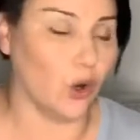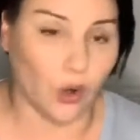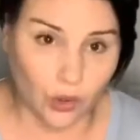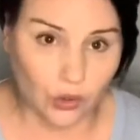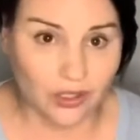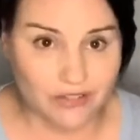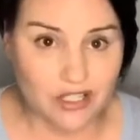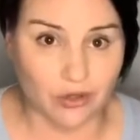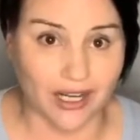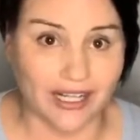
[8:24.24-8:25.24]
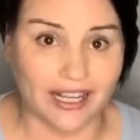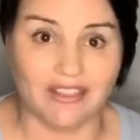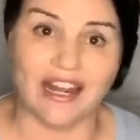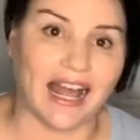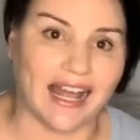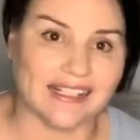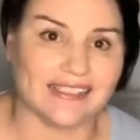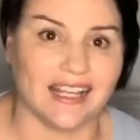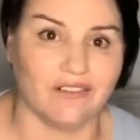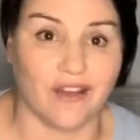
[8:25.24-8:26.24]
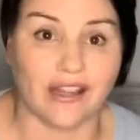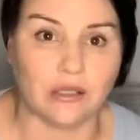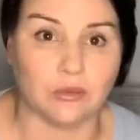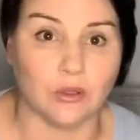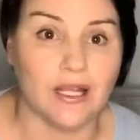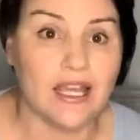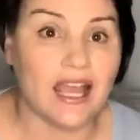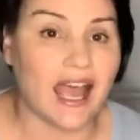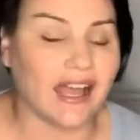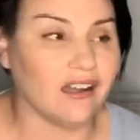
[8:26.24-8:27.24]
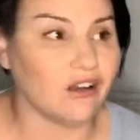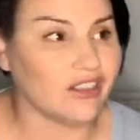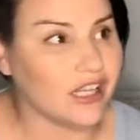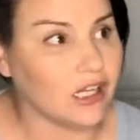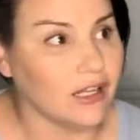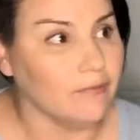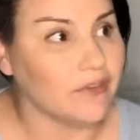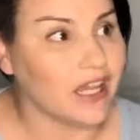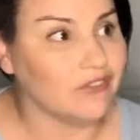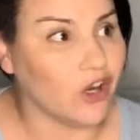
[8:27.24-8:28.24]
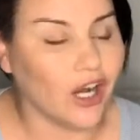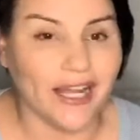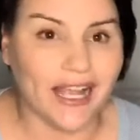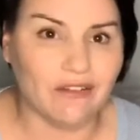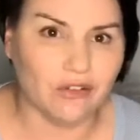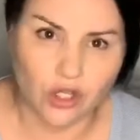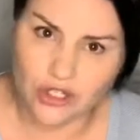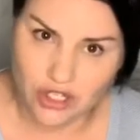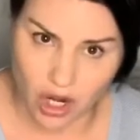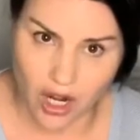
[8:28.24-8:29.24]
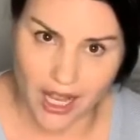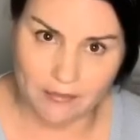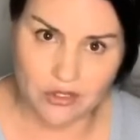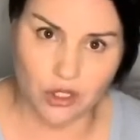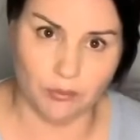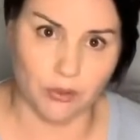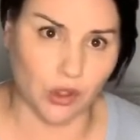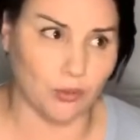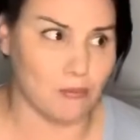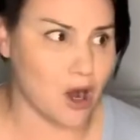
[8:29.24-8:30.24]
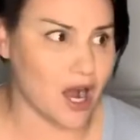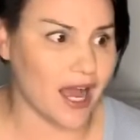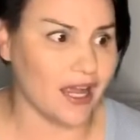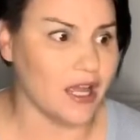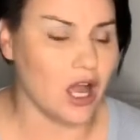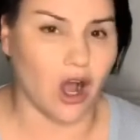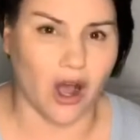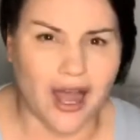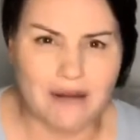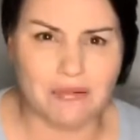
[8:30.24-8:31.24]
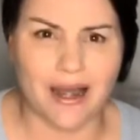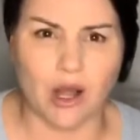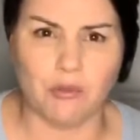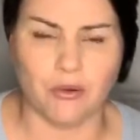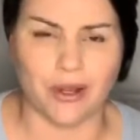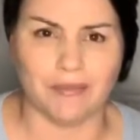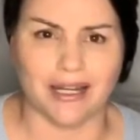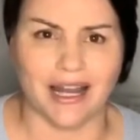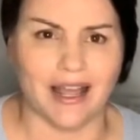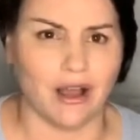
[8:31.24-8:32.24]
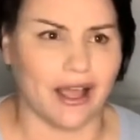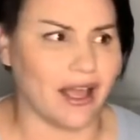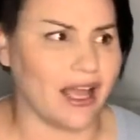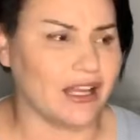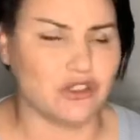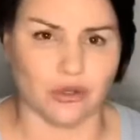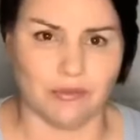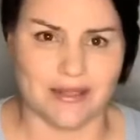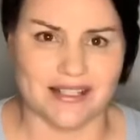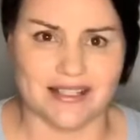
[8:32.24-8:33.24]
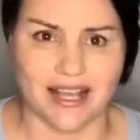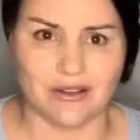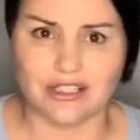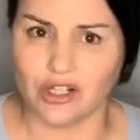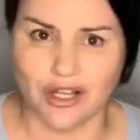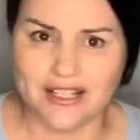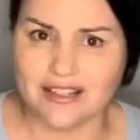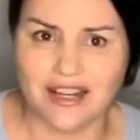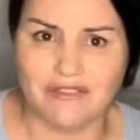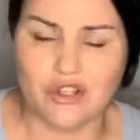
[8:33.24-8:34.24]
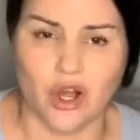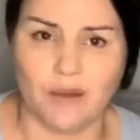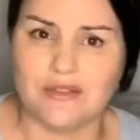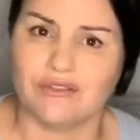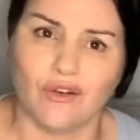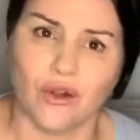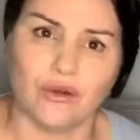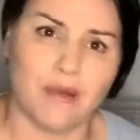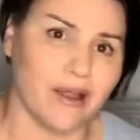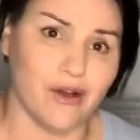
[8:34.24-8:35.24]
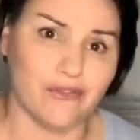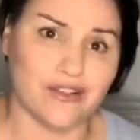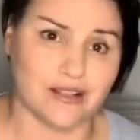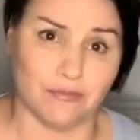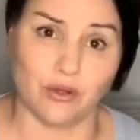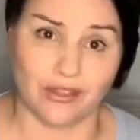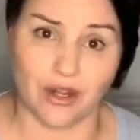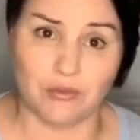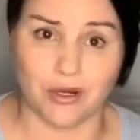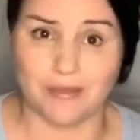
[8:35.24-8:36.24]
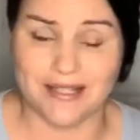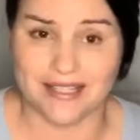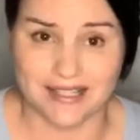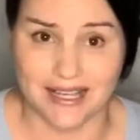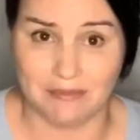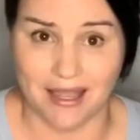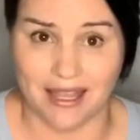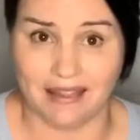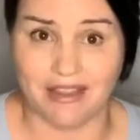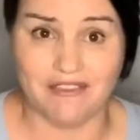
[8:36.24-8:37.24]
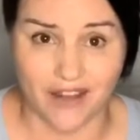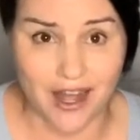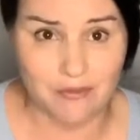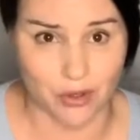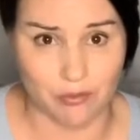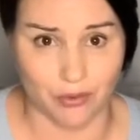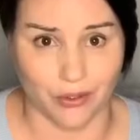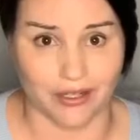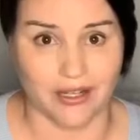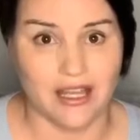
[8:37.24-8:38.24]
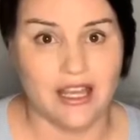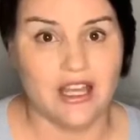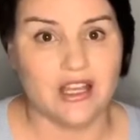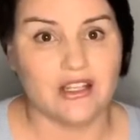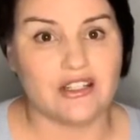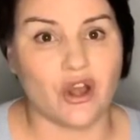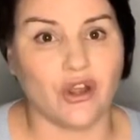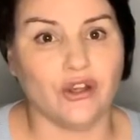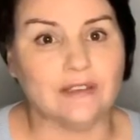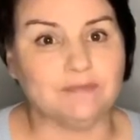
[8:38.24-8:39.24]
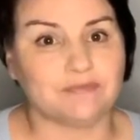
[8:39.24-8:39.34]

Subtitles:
all of Australia that has that available. And I think if I haven't got time to book my eyebrow appointment during business hours, clients don't have time to phone my office and book their appointments to see me, and they're far more important. So